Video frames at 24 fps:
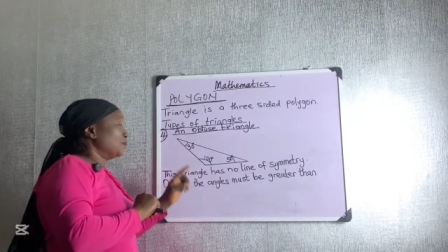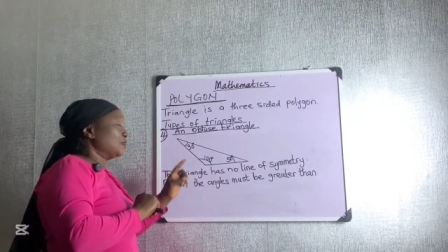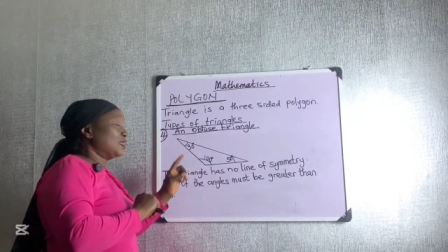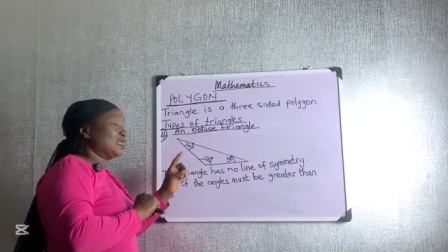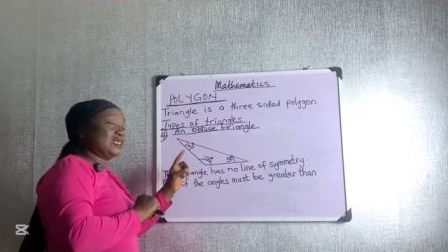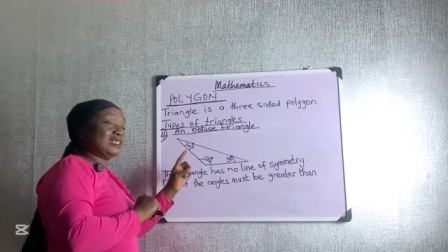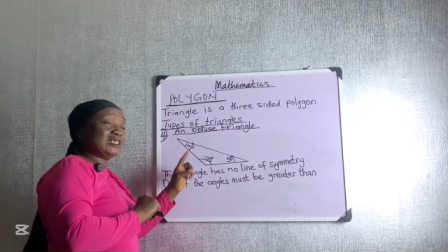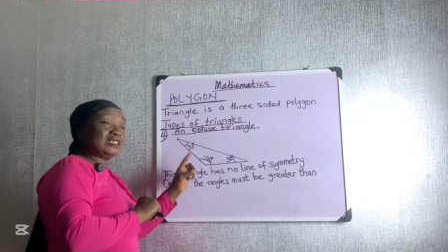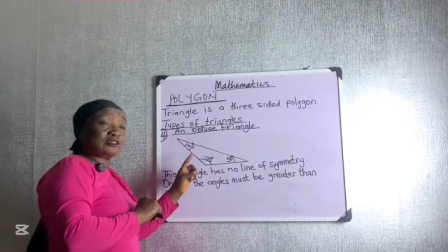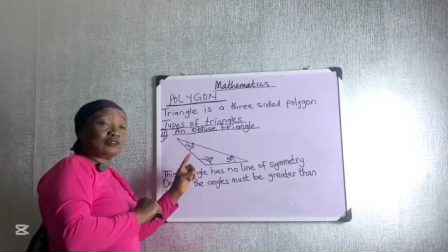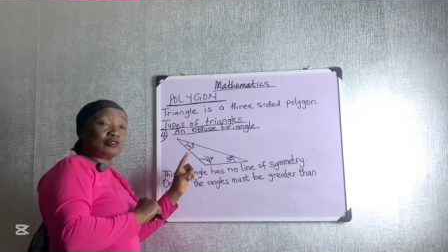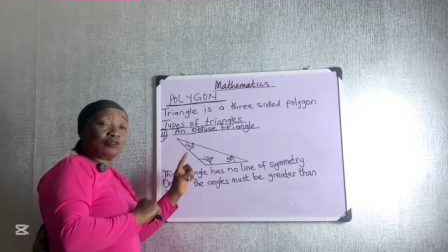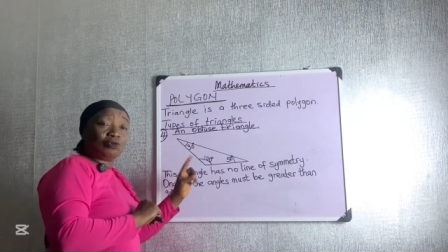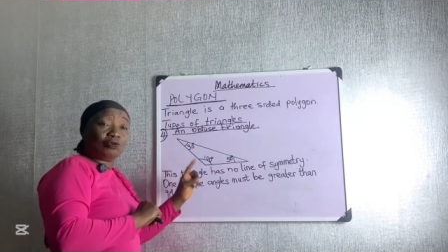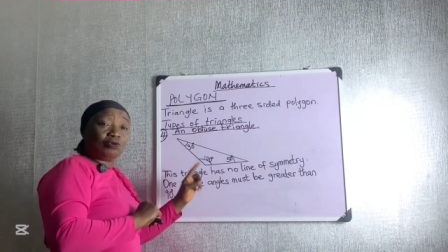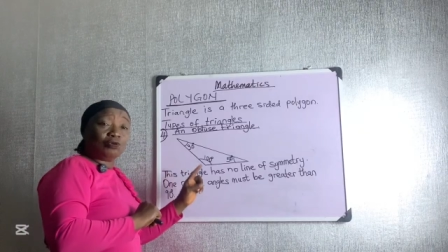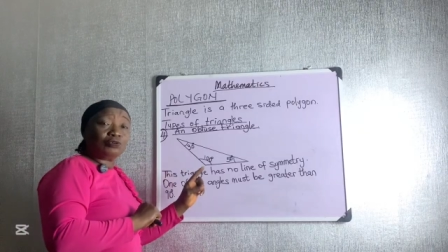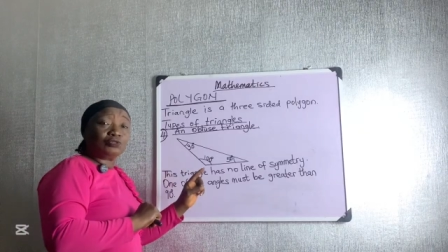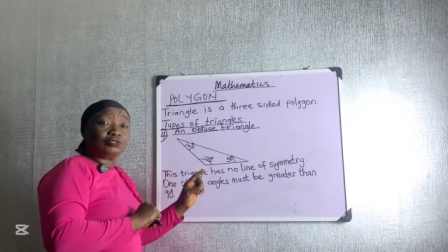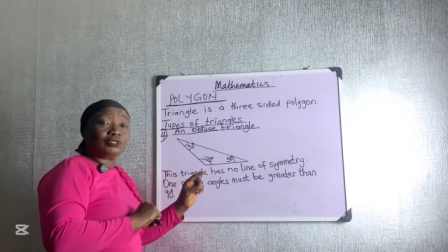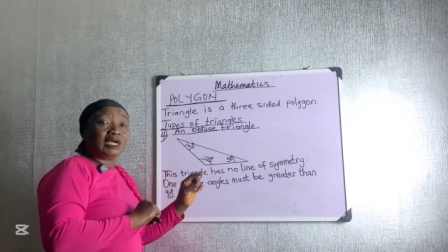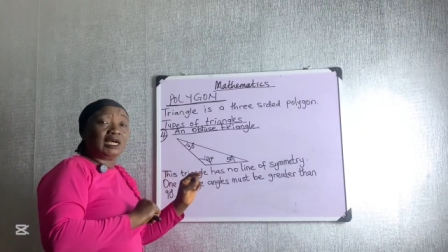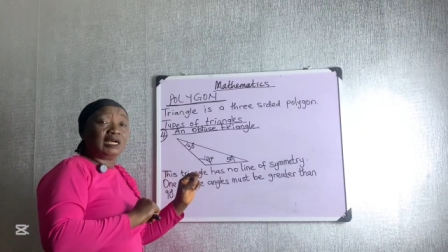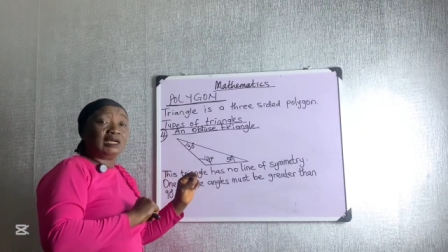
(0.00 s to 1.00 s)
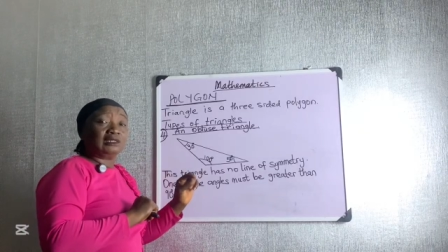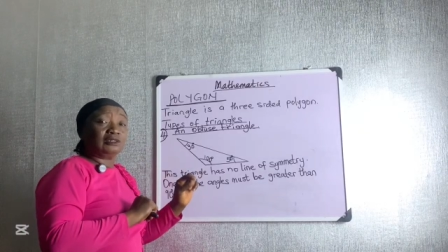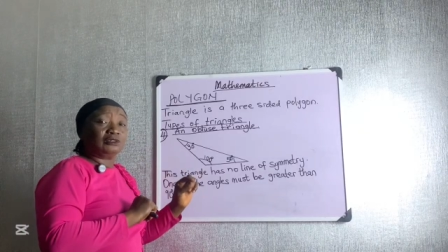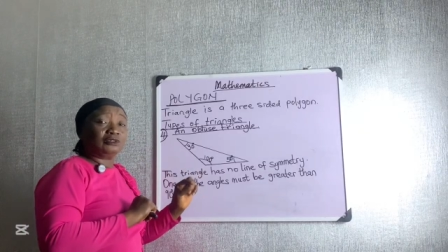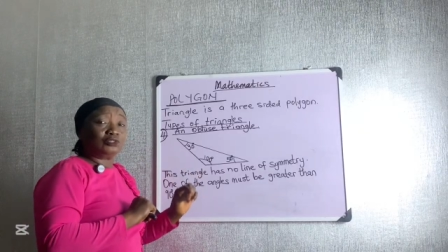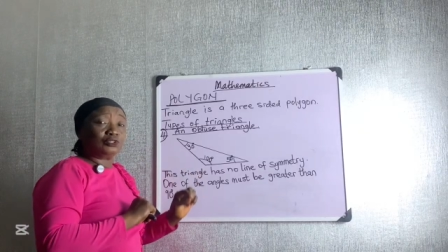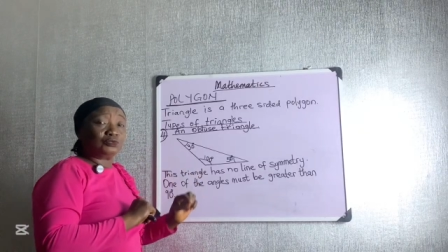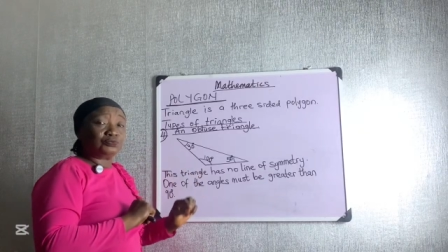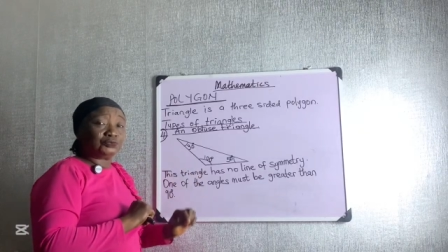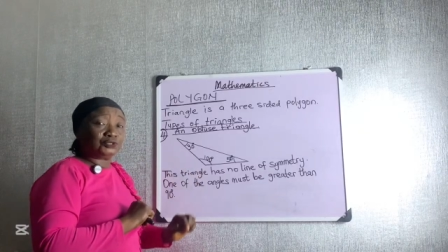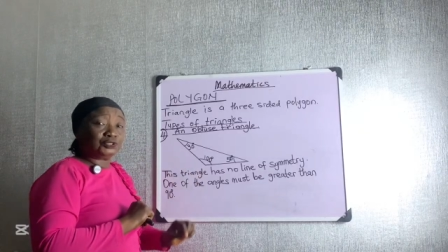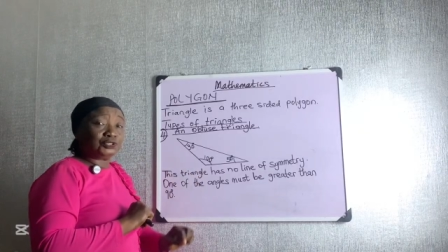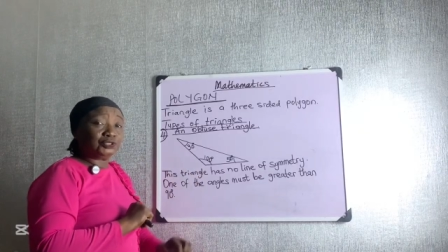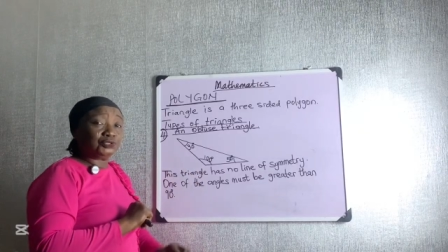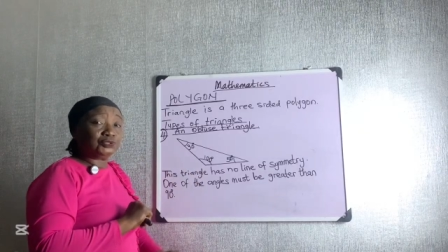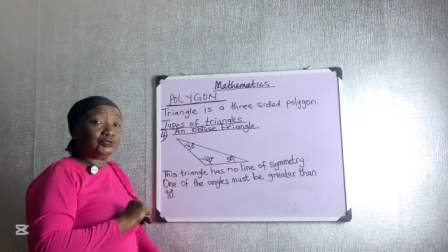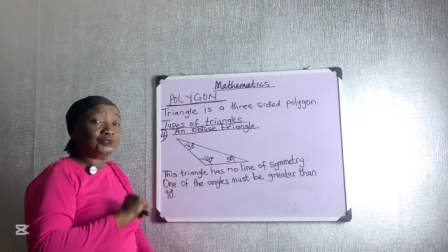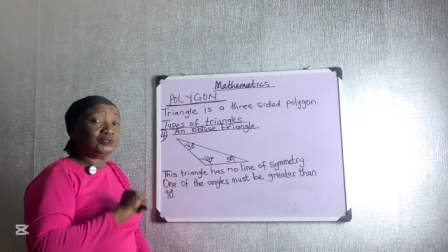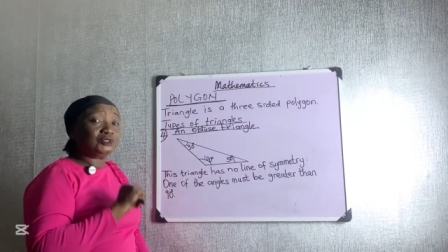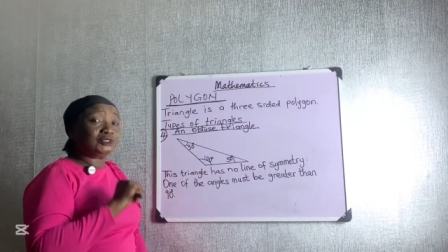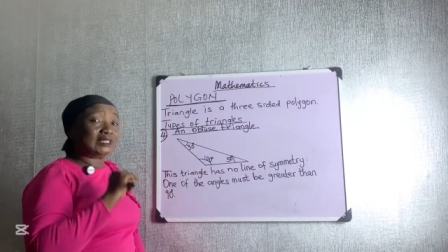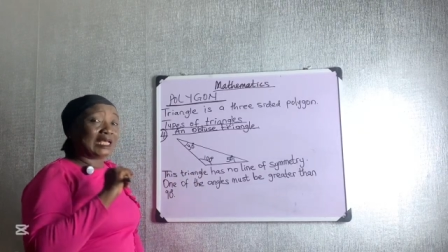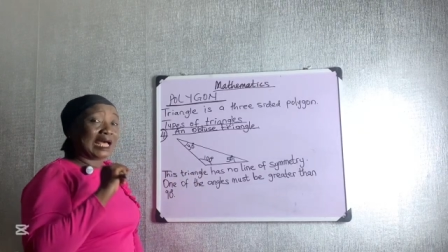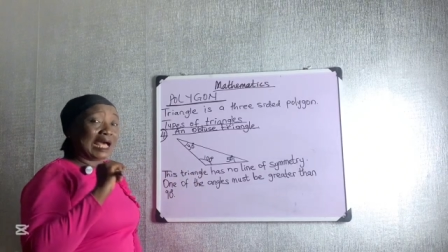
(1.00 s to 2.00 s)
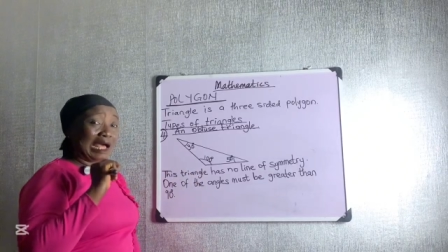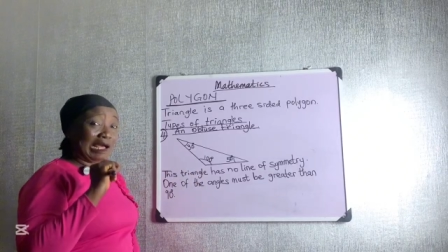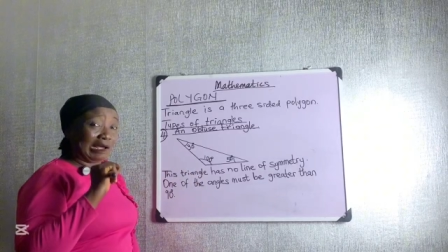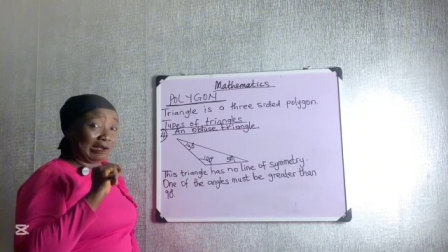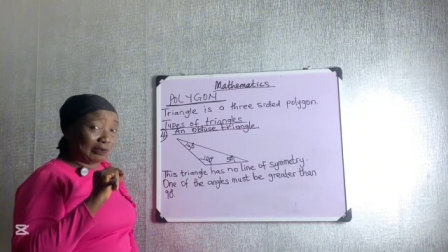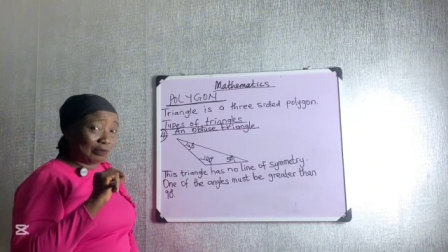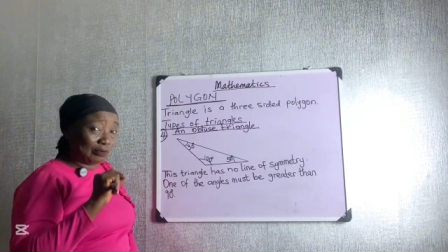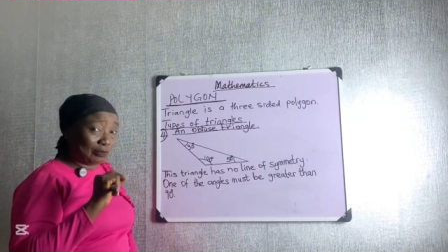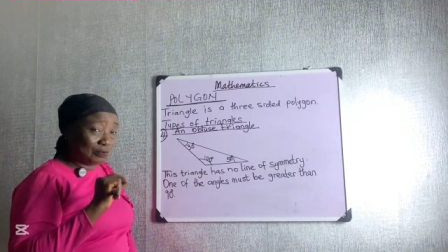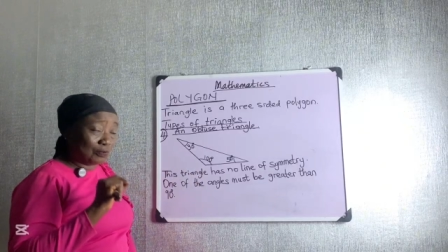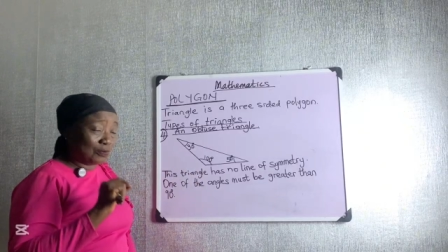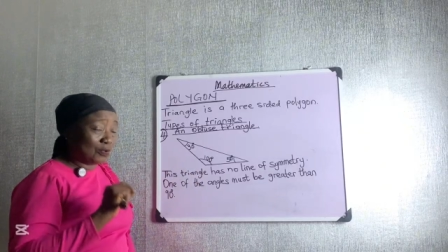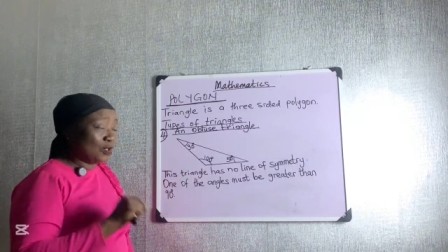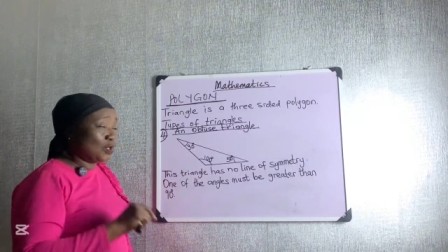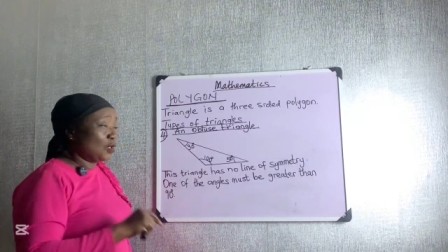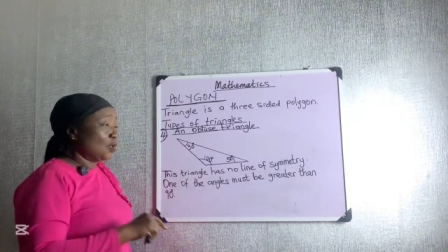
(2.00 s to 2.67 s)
is called an obtuse angle.